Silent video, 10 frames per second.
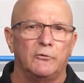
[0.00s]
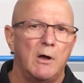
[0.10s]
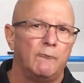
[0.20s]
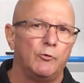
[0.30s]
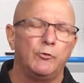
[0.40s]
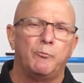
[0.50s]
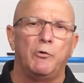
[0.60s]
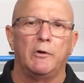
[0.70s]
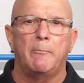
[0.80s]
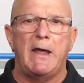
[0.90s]
level, you
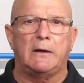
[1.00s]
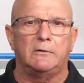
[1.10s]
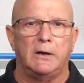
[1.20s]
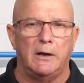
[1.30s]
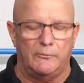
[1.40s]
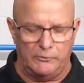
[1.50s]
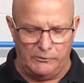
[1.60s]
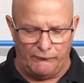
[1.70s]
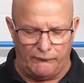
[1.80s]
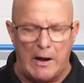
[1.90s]
put it back together,
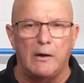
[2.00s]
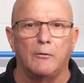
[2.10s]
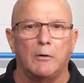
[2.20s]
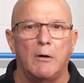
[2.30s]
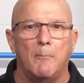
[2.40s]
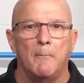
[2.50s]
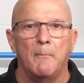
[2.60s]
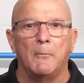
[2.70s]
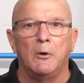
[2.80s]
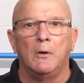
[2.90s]
you fire it up,
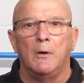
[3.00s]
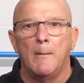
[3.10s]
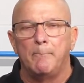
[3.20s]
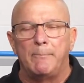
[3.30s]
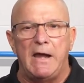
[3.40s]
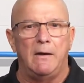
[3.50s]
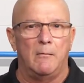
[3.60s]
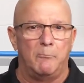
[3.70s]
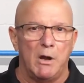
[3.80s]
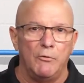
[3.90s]

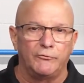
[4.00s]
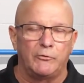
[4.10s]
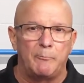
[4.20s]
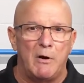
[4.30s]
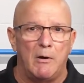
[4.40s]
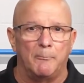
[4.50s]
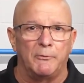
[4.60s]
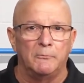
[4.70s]
bam, blows the pump.